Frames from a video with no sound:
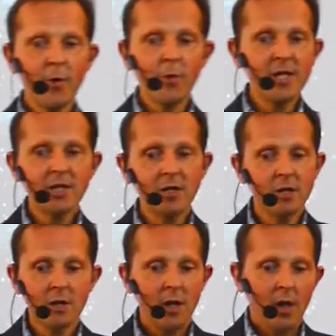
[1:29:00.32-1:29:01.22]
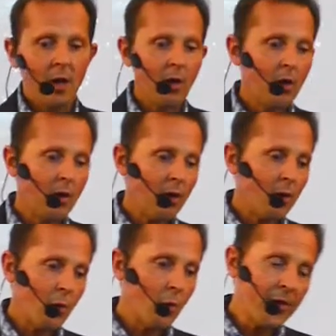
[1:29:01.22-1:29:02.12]
for which uh,
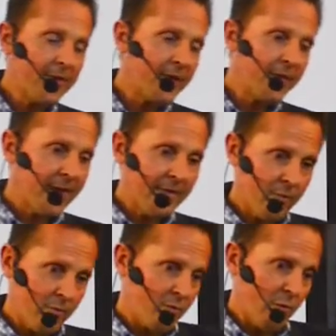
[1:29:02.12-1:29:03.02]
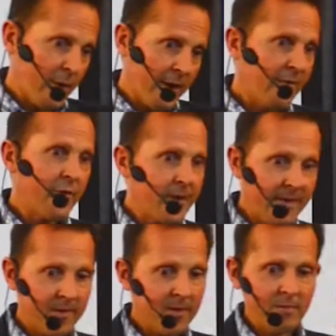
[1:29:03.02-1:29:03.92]
uh, we think that wherever
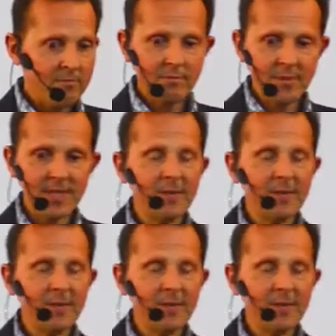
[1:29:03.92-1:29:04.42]
it, it